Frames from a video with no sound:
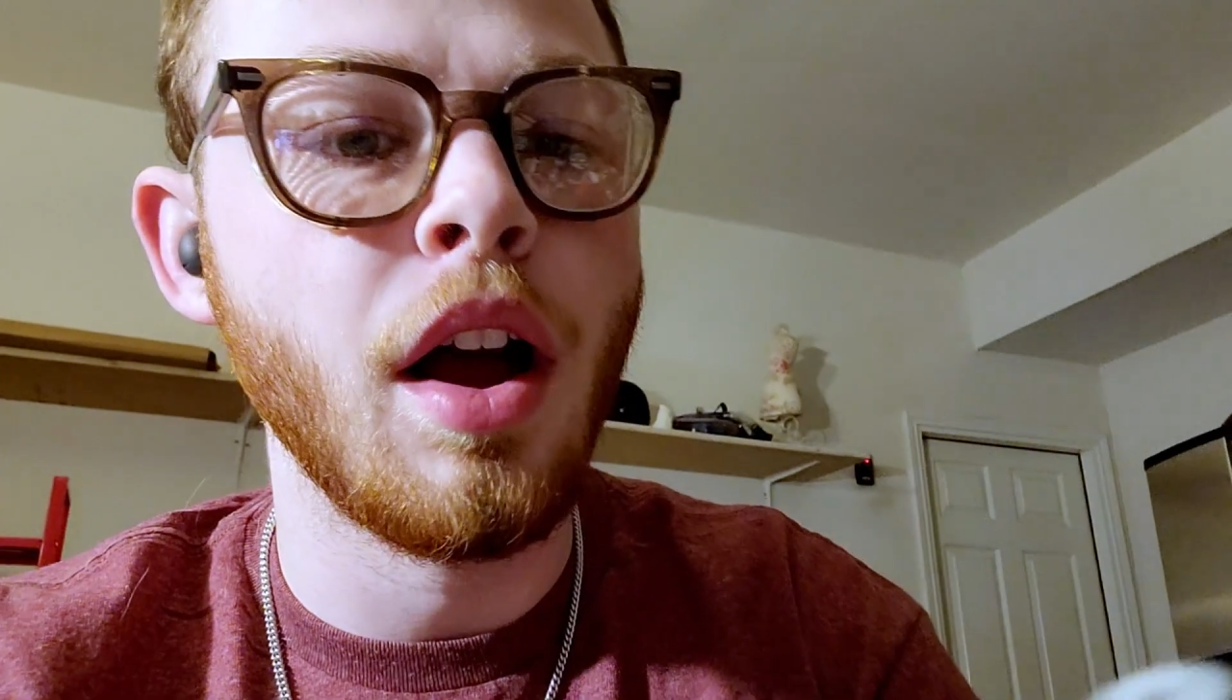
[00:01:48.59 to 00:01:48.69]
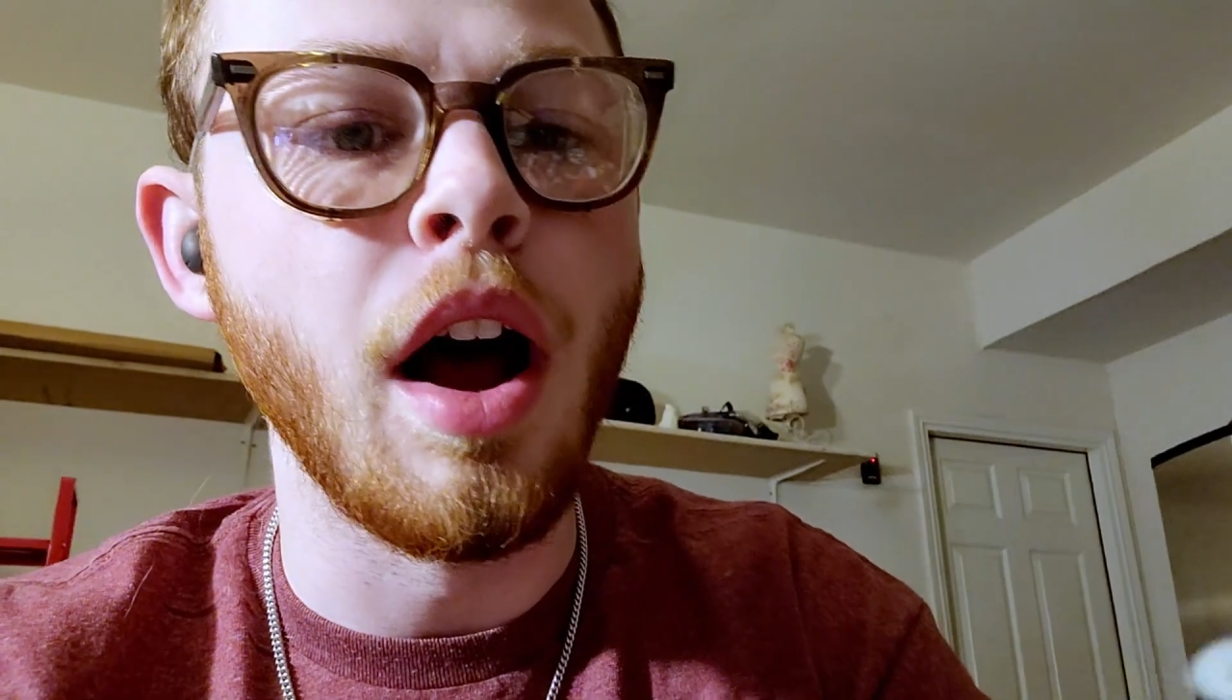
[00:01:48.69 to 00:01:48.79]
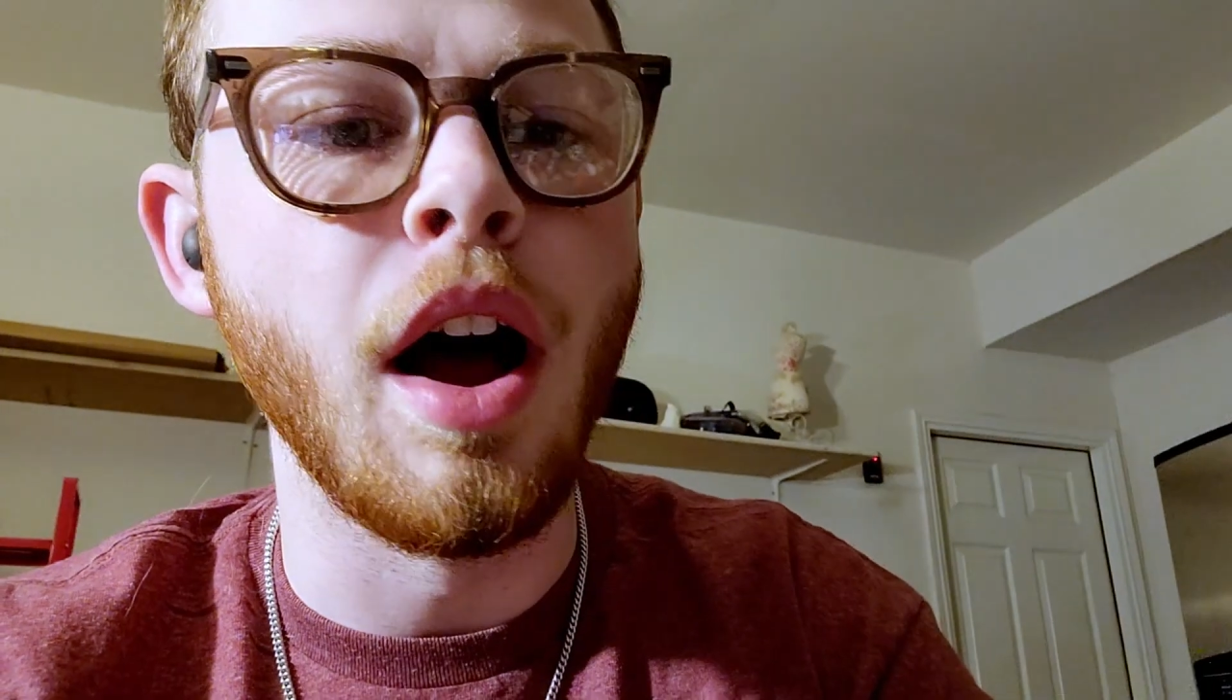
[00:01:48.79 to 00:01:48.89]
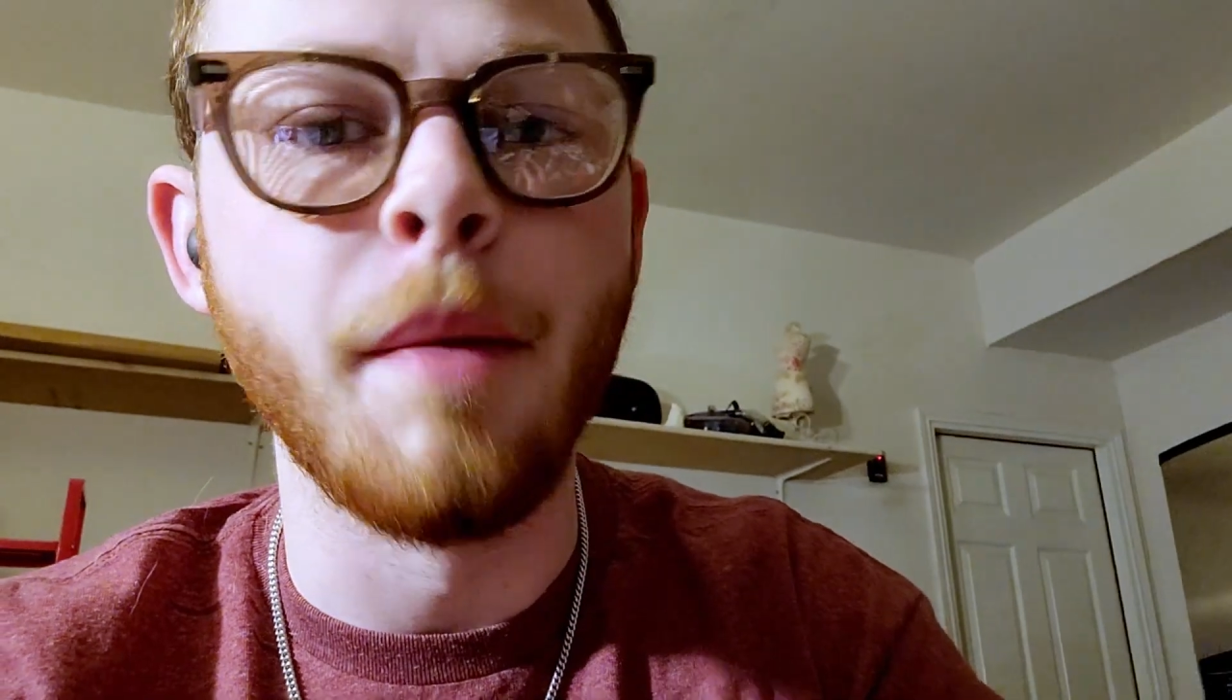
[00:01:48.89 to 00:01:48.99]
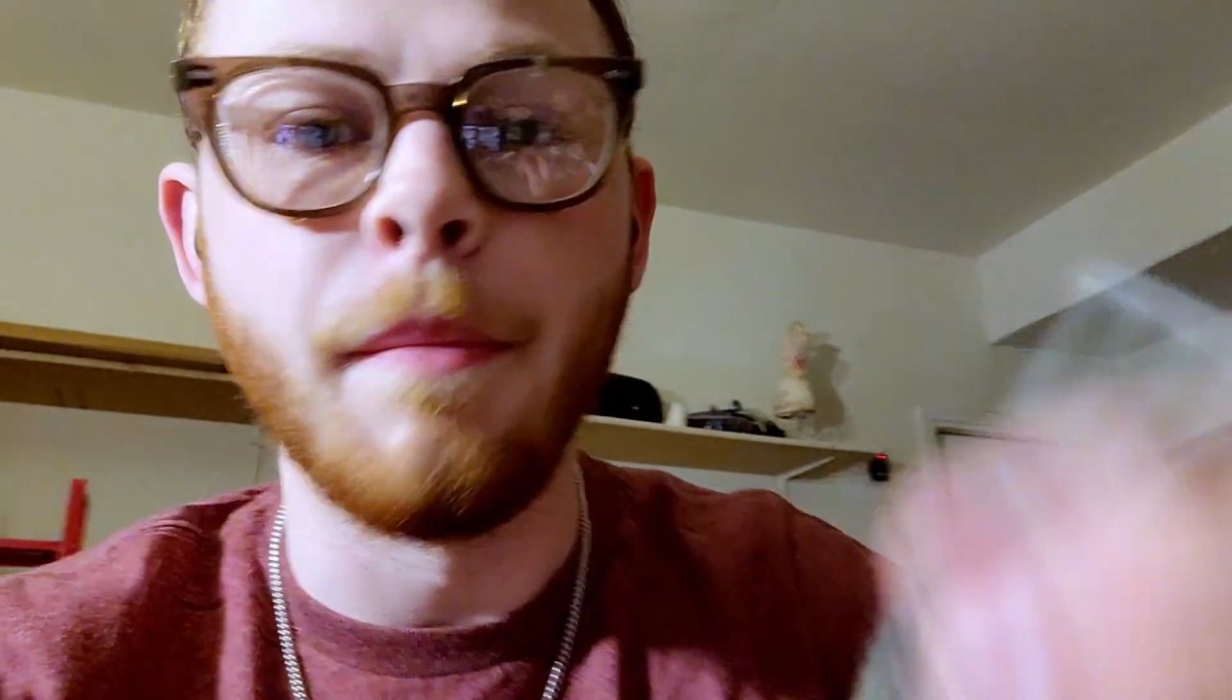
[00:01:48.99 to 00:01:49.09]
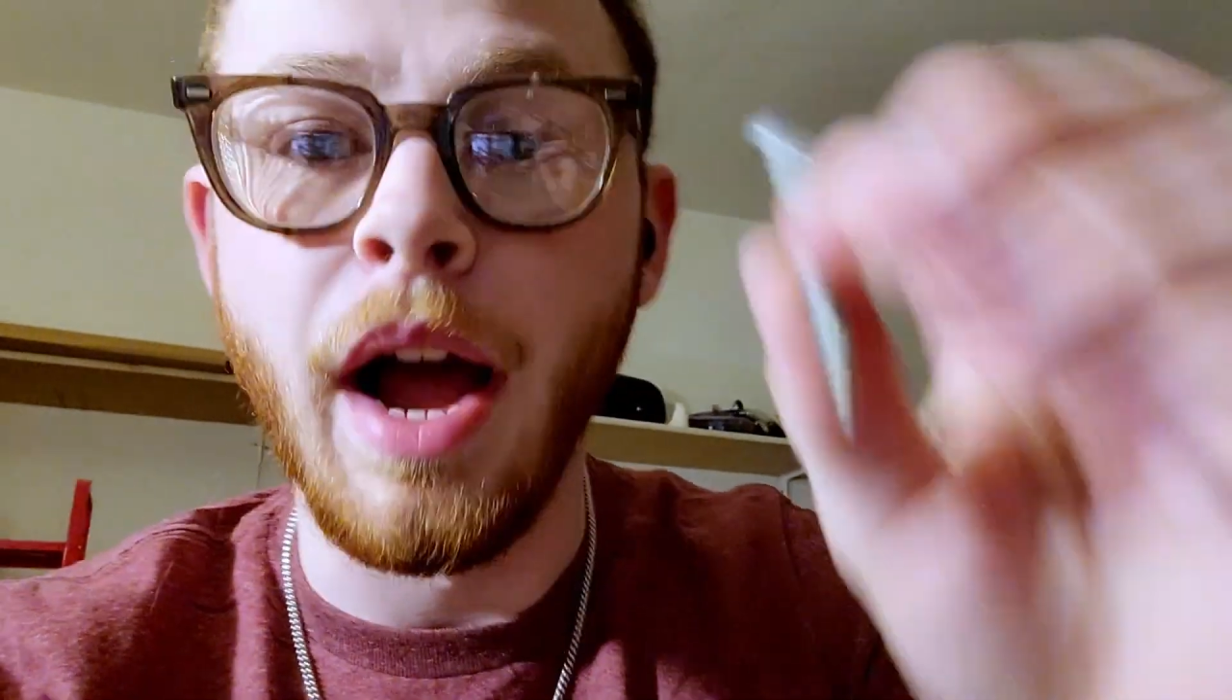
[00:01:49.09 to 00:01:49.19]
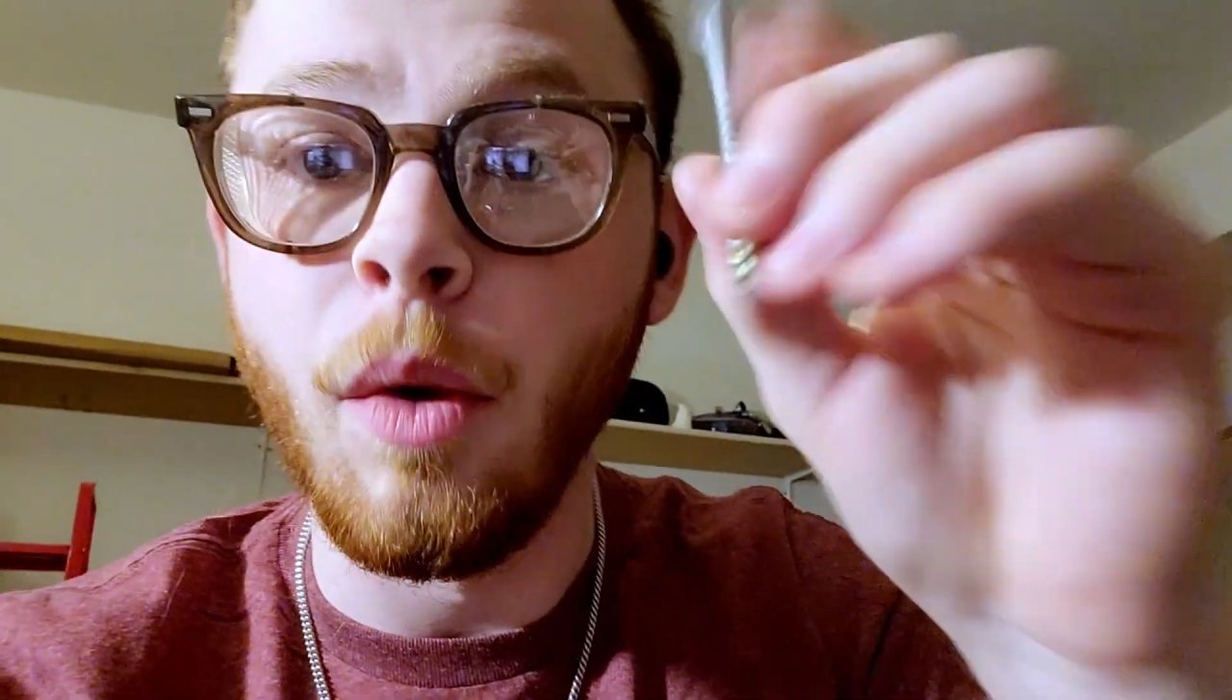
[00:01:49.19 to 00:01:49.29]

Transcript: I